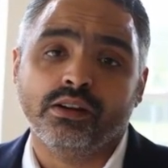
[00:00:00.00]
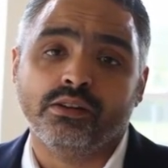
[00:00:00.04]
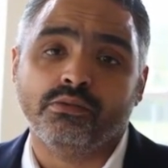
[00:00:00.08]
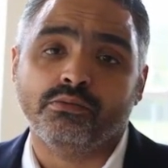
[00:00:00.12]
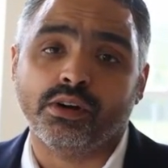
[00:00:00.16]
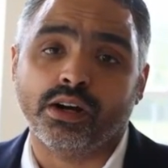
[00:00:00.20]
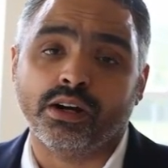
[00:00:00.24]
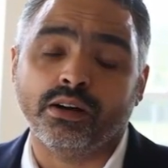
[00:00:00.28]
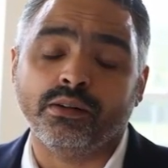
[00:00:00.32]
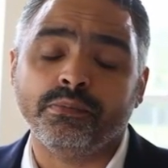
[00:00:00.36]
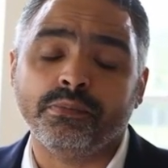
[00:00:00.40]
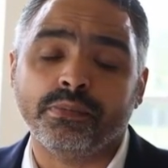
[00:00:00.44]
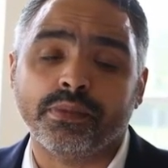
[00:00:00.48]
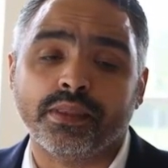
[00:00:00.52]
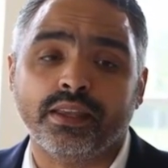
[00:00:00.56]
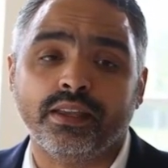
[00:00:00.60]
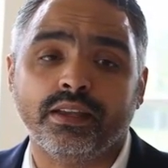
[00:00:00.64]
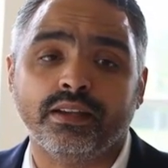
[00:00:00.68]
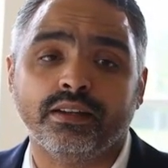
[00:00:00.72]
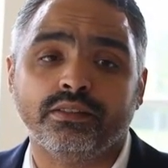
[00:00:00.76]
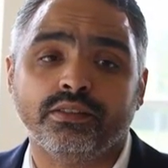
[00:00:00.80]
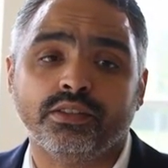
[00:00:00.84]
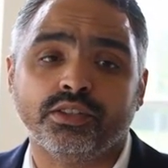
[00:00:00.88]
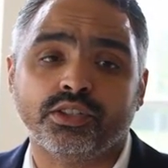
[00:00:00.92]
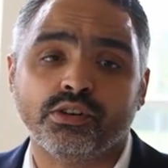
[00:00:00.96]
Well,
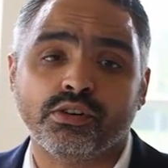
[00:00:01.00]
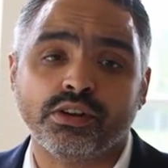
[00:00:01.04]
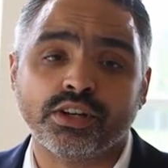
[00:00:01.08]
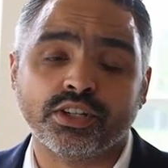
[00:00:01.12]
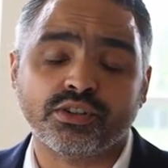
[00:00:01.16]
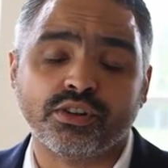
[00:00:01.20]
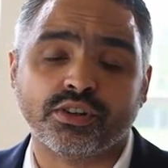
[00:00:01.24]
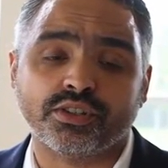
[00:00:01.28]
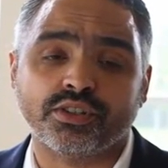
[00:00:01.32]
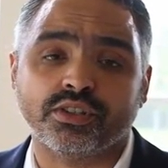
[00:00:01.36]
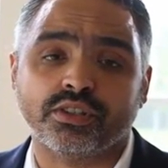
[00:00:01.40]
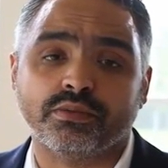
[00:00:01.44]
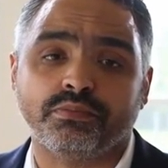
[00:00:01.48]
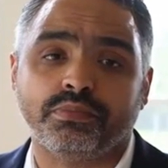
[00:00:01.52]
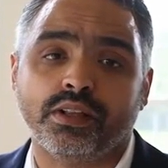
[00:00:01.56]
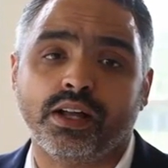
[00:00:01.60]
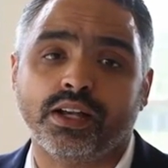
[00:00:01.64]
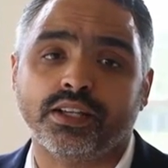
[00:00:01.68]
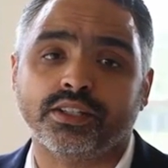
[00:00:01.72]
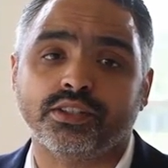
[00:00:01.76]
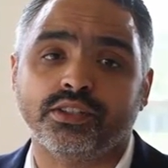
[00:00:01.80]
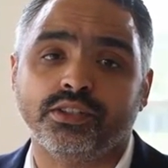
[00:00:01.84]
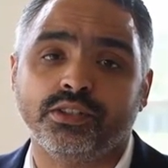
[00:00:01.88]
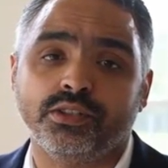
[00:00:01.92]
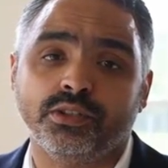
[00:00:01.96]
the jury instructions
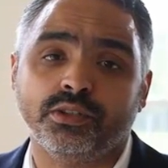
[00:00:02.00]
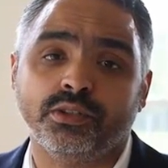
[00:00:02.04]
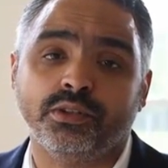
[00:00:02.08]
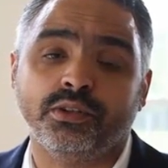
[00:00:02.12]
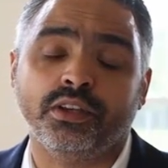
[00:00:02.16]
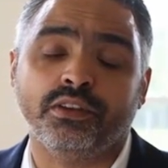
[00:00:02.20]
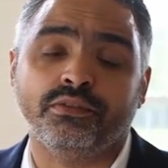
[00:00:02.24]
applies to you